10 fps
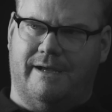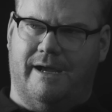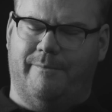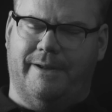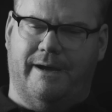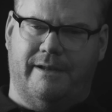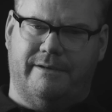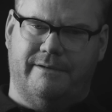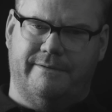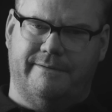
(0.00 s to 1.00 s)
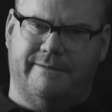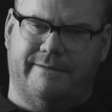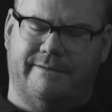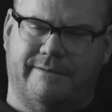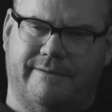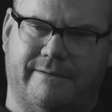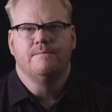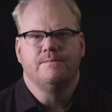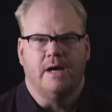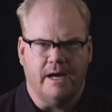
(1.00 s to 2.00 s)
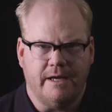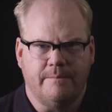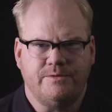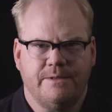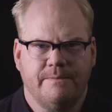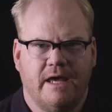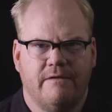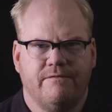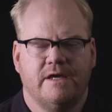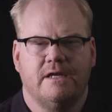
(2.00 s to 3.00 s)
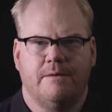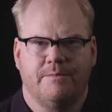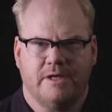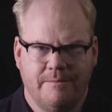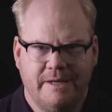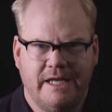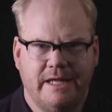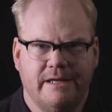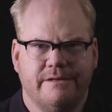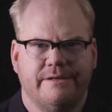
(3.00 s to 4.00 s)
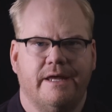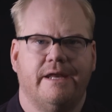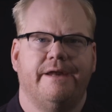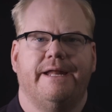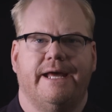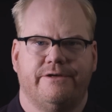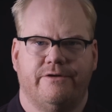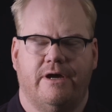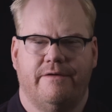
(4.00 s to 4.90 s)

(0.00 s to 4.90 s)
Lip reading: I'm not. Hi, I'm Jim Gaffigan. I'm a comedian and an actor.